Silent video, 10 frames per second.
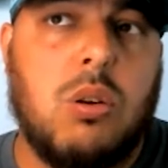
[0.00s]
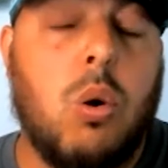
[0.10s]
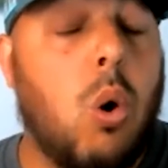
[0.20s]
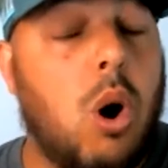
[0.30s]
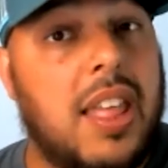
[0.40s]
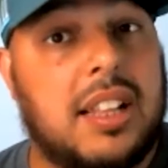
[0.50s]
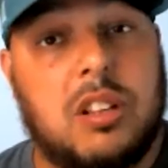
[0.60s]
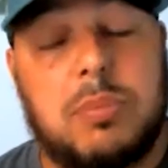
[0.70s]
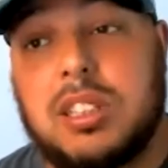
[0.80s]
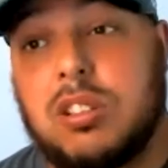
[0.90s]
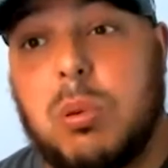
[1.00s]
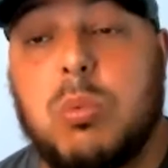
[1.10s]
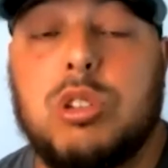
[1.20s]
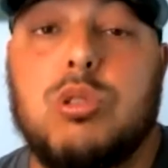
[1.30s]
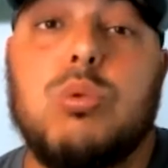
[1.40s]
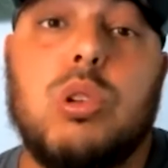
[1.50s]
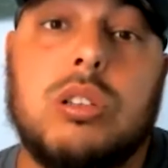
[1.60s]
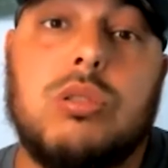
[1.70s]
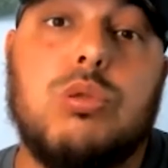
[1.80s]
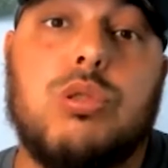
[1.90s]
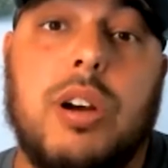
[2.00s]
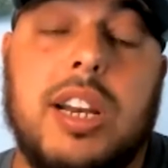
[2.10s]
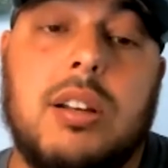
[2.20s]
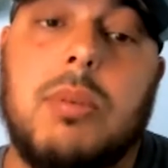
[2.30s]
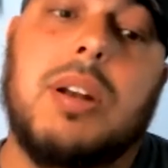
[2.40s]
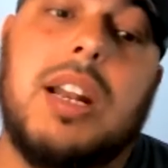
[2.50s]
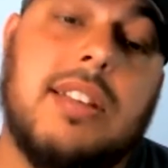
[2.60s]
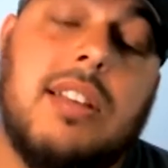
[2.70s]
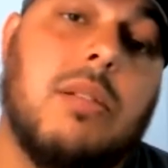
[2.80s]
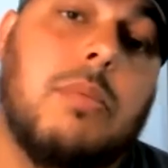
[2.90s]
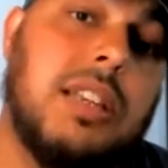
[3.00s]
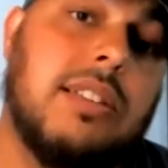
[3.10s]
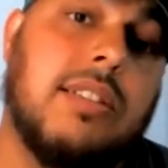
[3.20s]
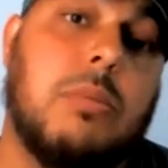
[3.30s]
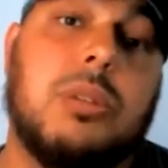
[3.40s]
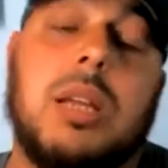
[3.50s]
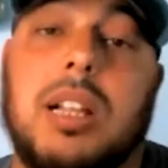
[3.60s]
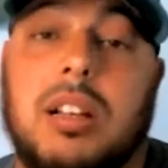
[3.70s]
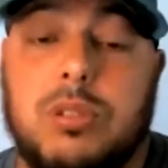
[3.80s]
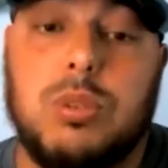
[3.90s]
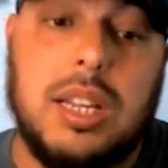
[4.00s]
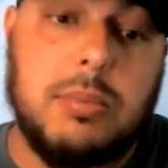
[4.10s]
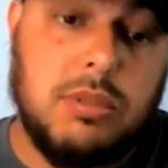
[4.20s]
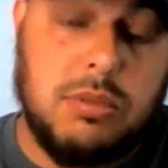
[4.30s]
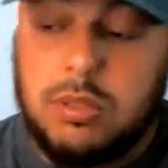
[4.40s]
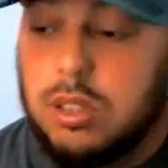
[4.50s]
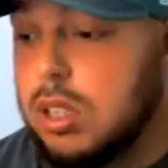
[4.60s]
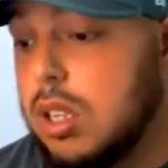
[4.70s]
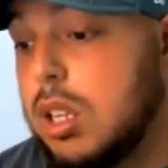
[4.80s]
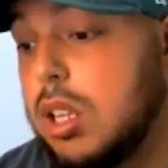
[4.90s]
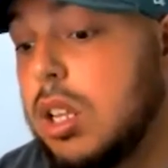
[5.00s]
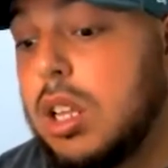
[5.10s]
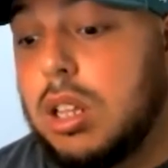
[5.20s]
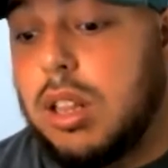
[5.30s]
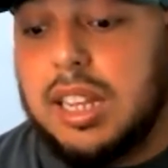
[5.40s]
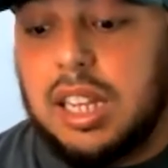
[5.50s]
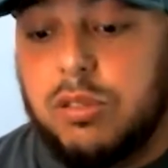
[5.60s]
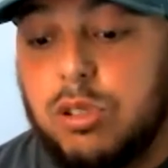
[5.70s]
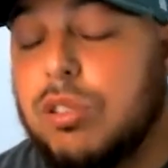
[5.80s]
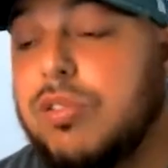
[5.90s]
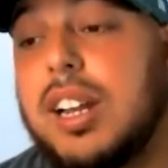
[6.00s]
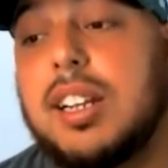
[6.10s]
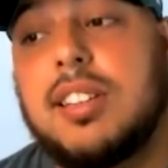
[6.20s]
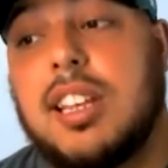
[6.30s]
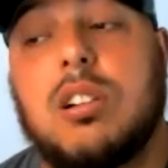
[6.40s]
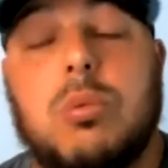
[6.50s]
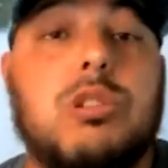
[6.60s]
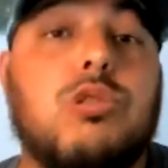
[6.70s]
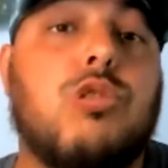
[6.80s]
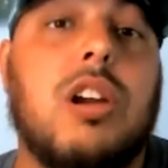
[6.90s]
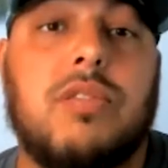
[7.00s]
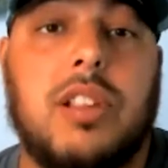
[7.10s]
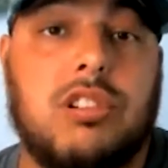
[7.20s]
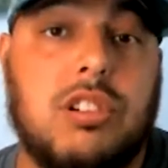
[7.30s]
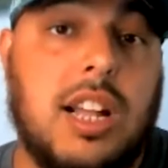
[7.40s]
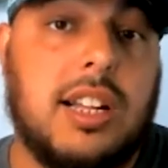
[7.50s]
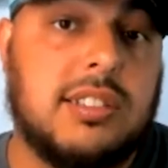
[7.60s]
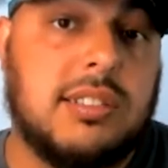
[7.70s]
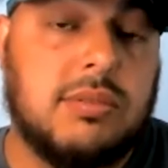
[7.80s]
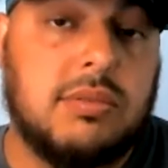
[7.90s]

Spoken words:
or that they've been would you look to trade them? And when I say some pieces, I'm going to name like a few names. Like if you could find a taker, would you trade Fletcher Cox?